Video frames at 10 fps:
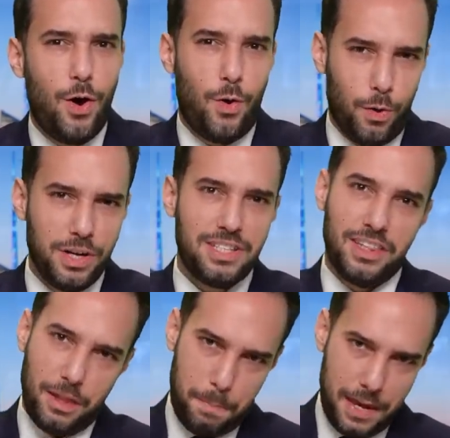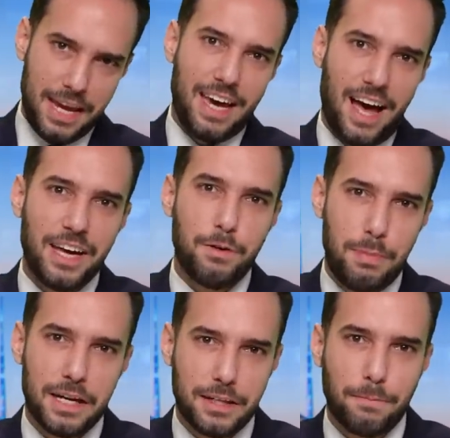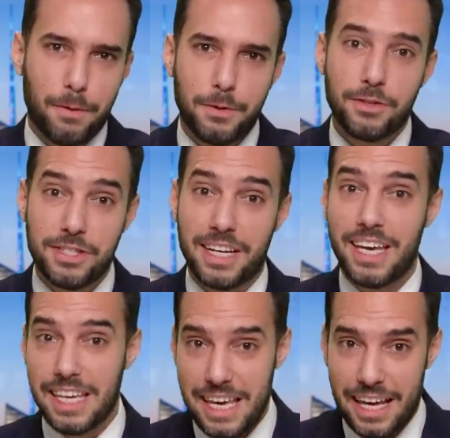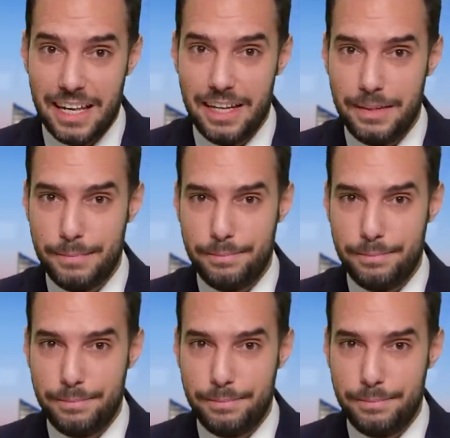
or is it the pink eye you picked up from your sick kid?